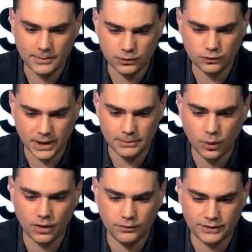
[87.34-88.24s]
I'm going to explain
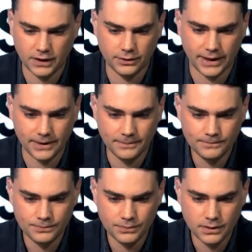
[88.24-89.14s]
more of what they are doing.
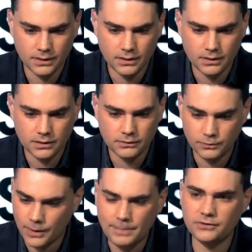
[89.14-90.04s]

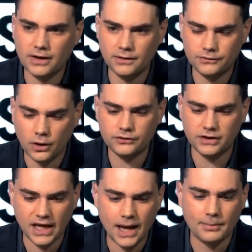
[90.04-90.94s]
Representative
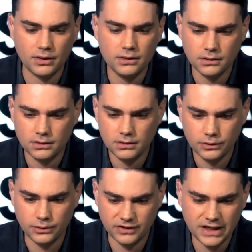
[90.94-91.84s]
Tulsi Gabbard,
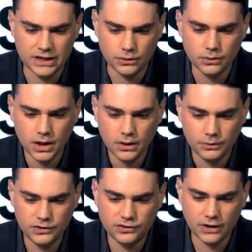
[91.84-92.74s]
who is Hindu,
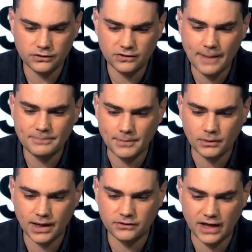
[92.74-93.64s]
reached out to top
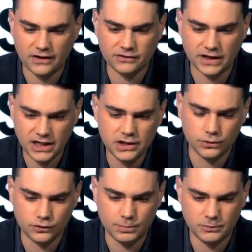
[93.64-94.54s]
Democrats to ask that
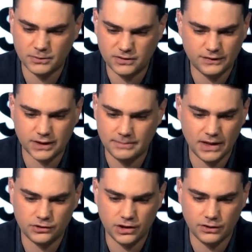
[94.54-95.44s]
Hindus be specifically
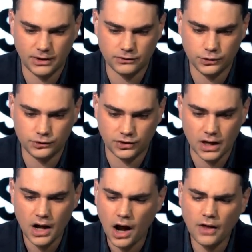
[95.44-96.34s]
mentioned in the resolution.
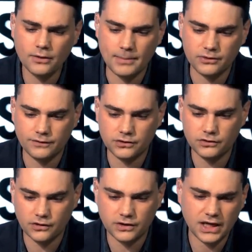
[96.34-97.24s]
Other members have
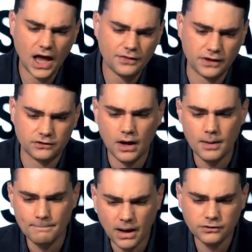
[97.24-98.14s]
suggested Catholics,
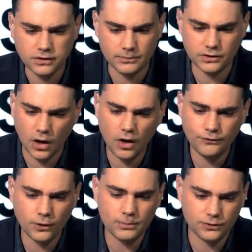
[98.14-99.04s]
Muslims, and all
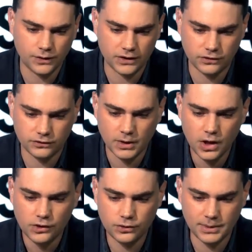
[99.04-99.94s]
forms of racism
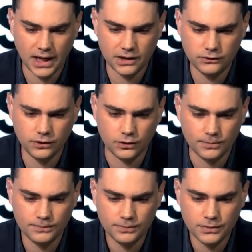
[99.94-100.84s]
should be added too.